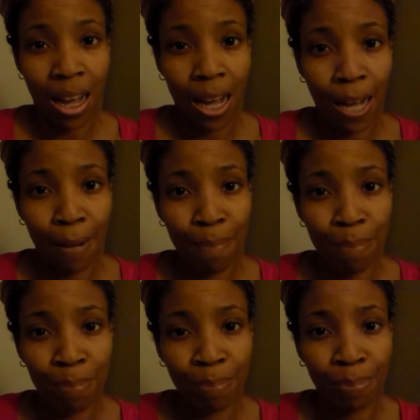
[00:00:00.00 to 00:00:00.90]

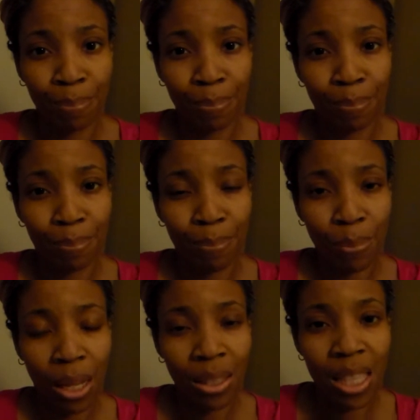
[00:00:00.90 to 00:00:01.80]
um,
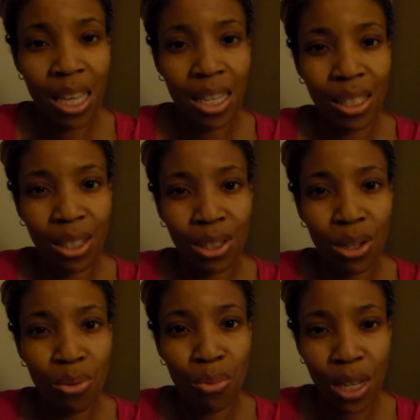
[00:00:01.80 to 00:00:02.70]
think it's a
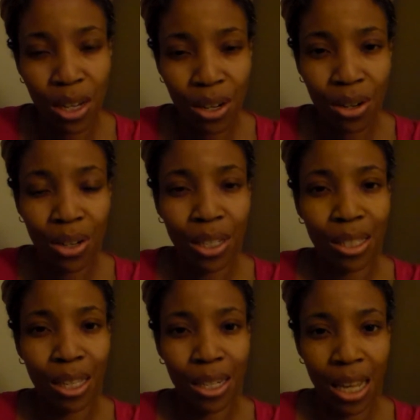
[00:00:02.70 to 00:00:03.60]
little weird,
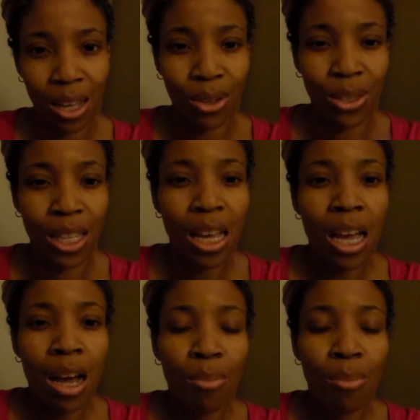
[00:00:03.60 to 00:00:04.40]
it's unhealthy,